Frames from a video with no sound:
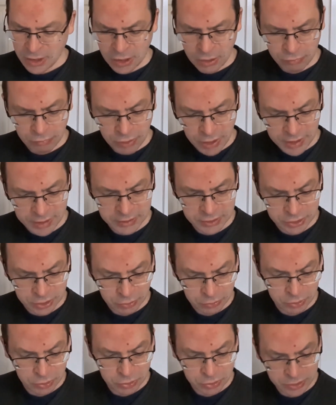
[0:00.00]
Arise,
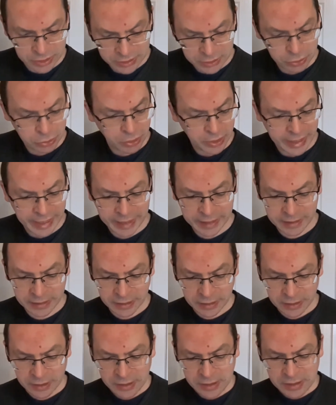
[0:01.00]
O Lord, in your
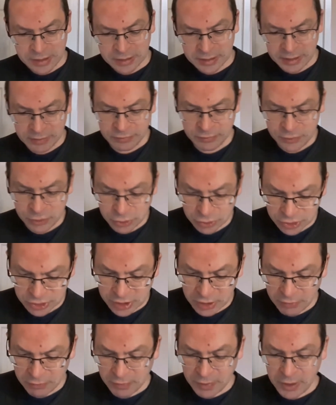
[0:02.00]
anger. Lift
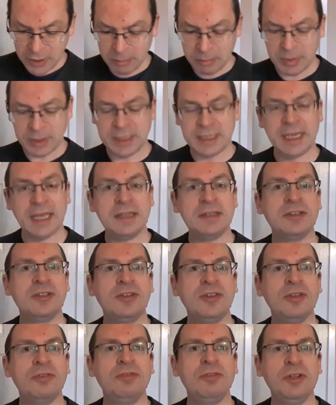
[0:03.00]
yourself up
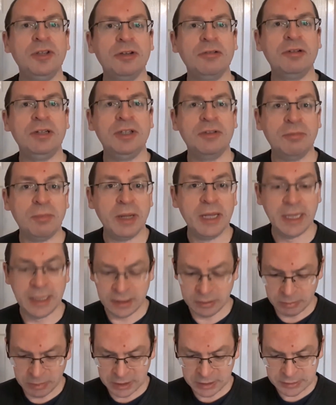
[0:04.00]
against the fury of my
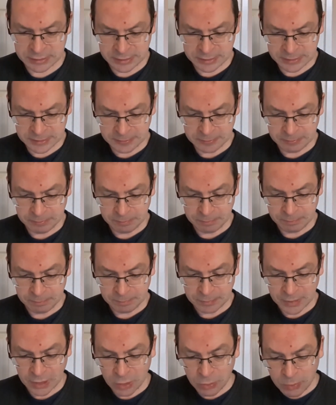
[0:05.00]
enemies.
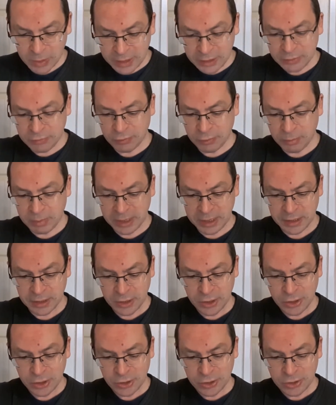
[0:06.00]
Awake for me.
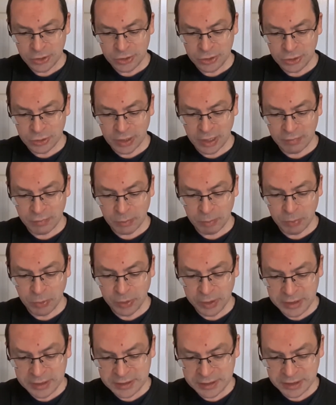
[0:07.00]
You have
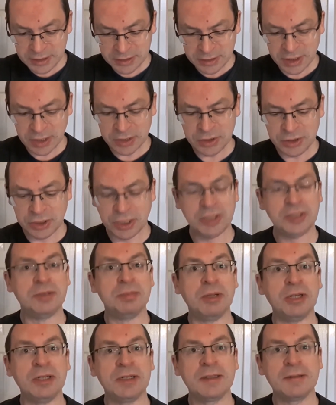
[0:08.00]
appointed a
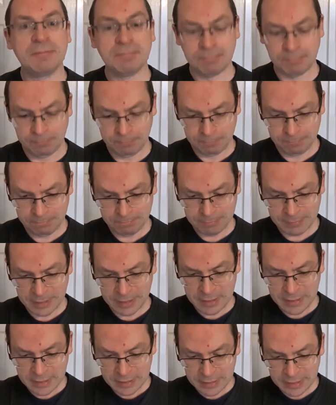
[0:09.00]
judgment.
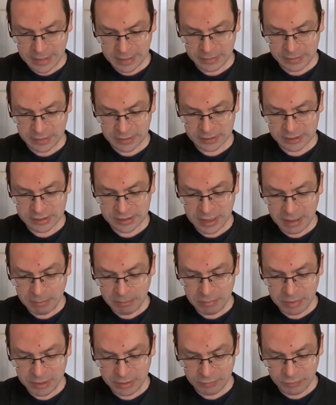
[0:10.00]
Let the
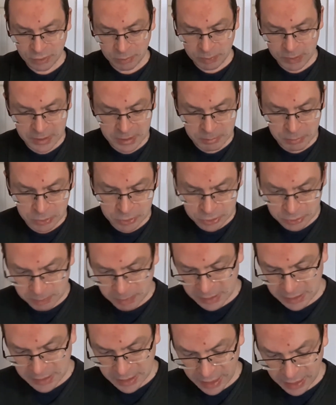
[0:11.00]
assembly of the peoples
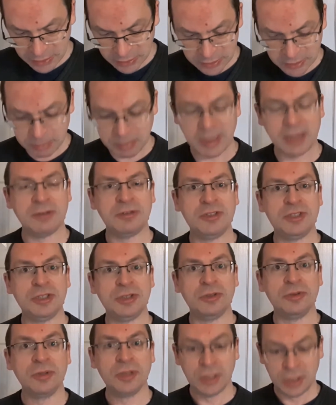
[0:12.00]
be gathered about
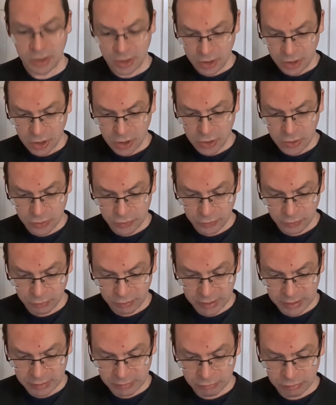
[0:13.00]
you. Over
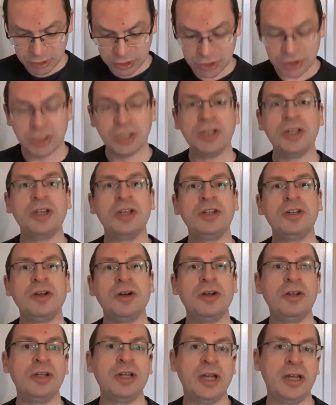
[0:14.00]
it return
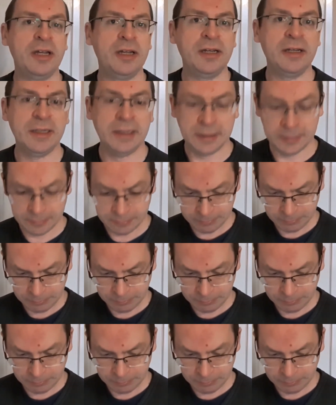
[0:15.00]
on high.